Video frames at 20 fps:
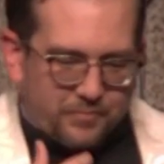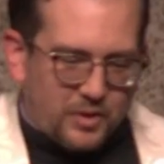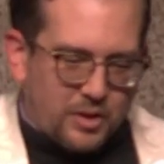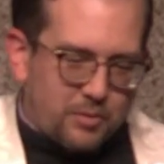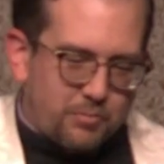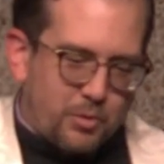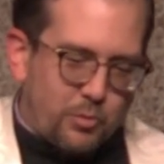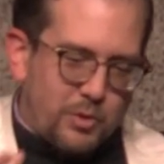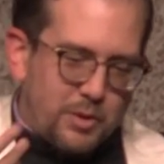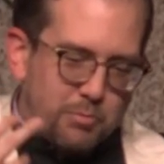
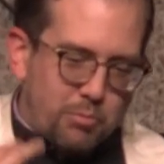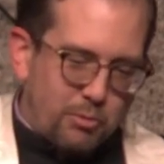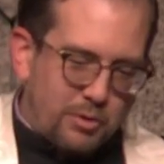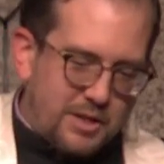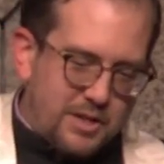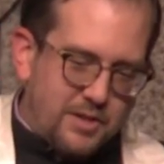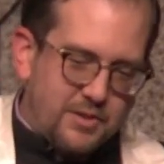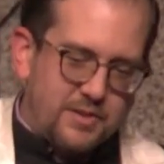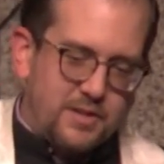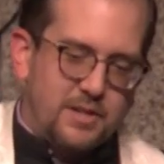But we
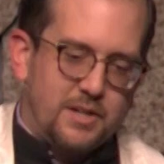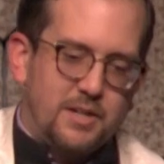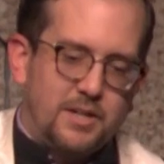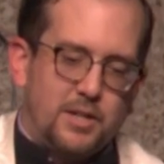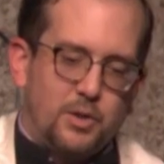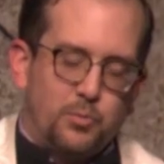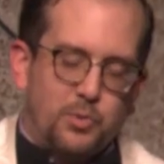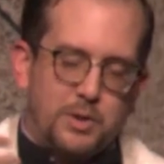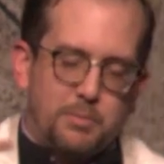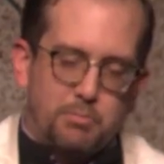breathe in,
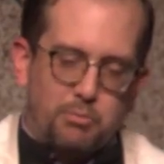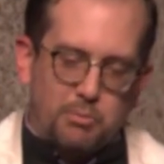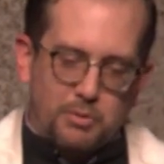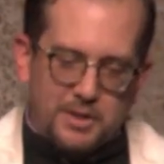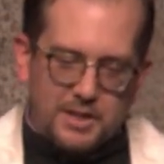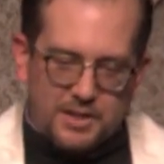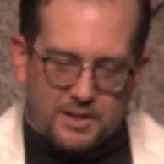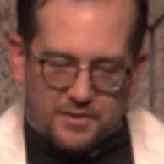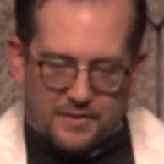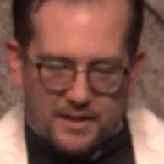and we
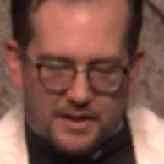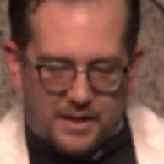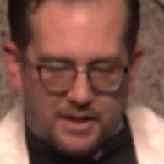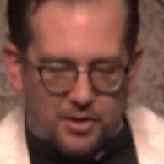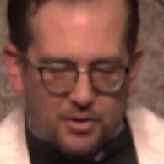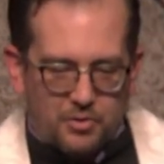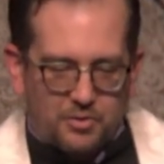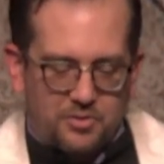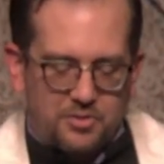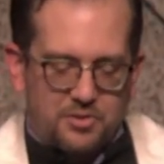breathe out.